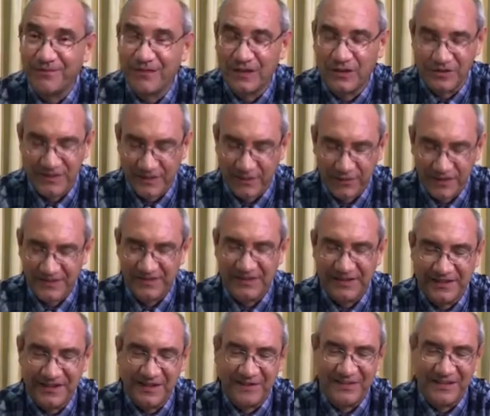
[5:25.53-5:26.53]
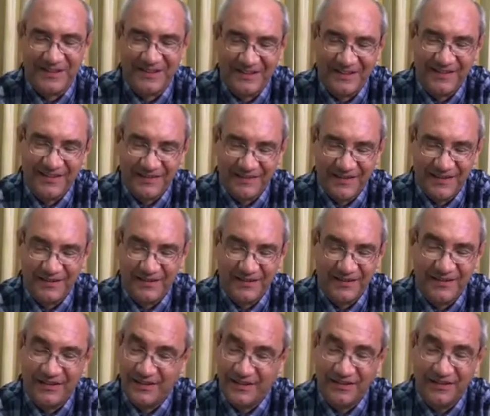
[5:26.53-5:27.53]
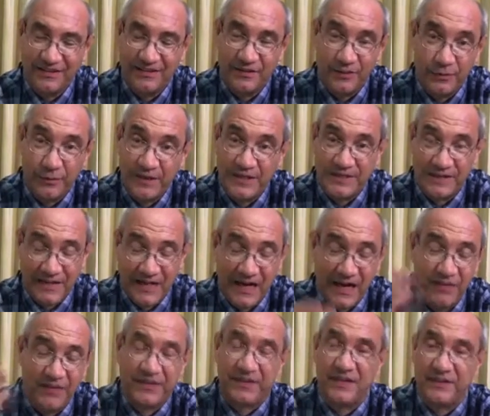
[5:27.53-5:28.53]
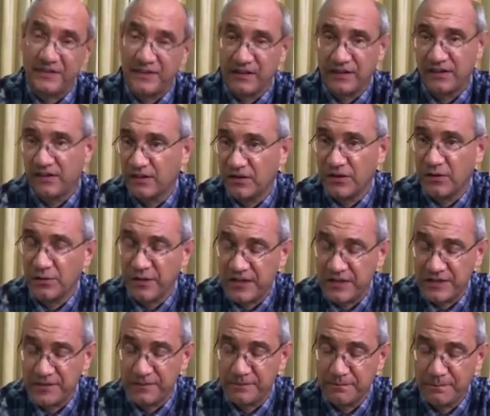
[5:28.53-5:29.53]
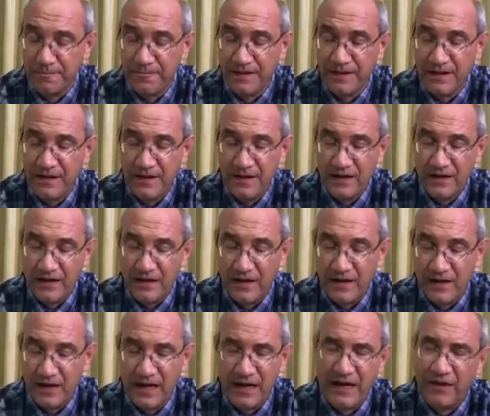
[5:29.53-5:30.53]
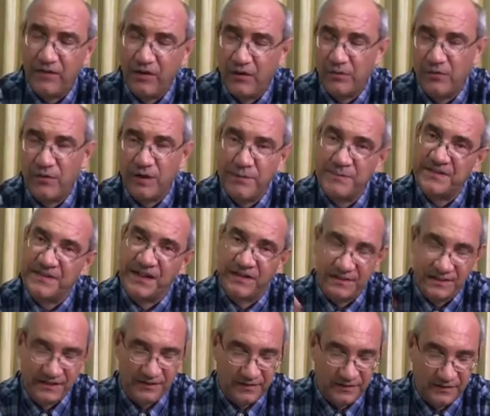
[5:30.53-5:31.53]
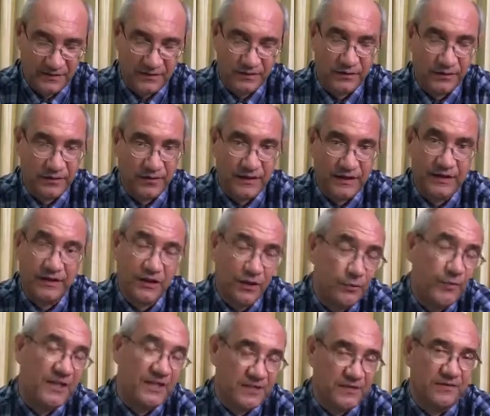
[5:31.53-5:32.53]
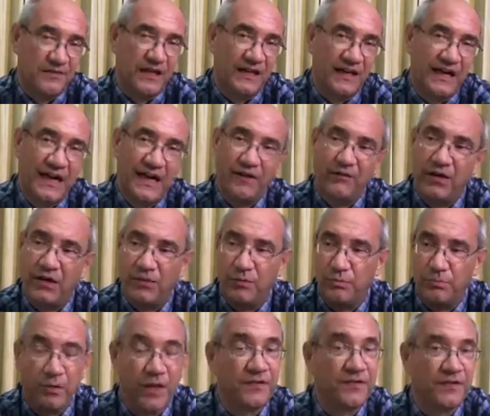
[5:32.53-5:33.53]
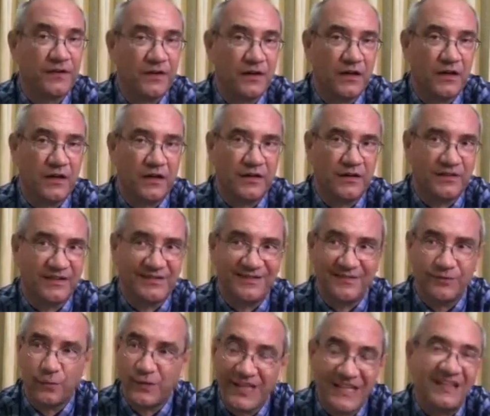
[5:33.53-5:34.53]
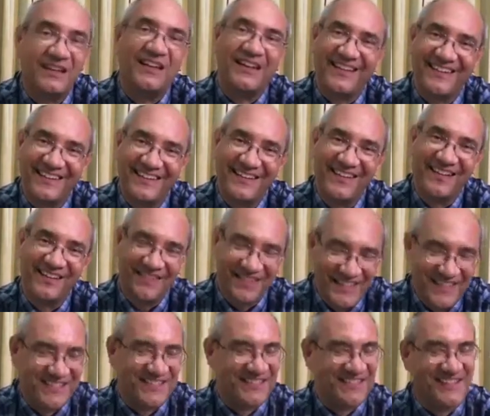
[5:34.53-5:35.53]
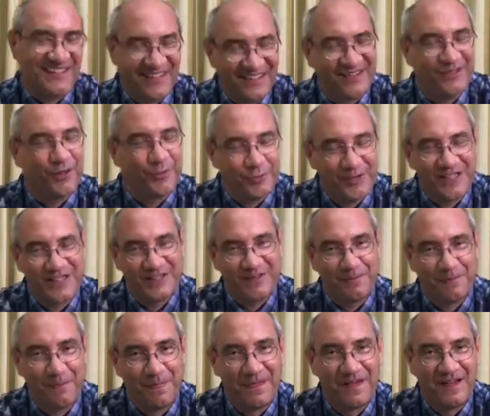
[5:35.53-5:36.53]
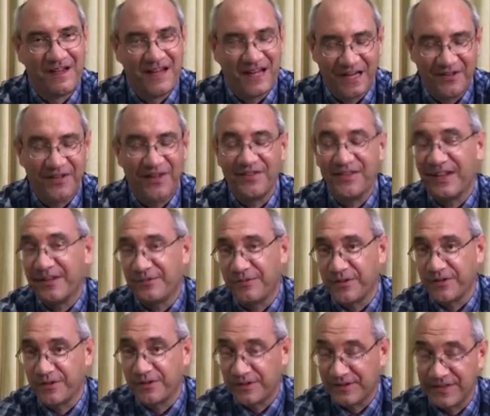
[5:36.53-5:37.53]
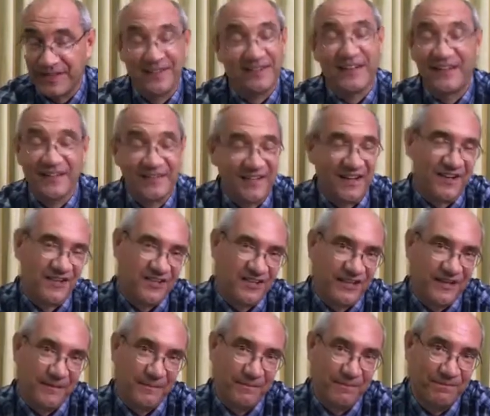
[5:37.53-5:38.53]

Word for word: because I've written it down in in, in, in Norwegian. I have a teaching in Norwegian. Uh, I have a website in in Norwegian and I have a month uh, weekly teaching in Norwegian. I've done that for ten years actually,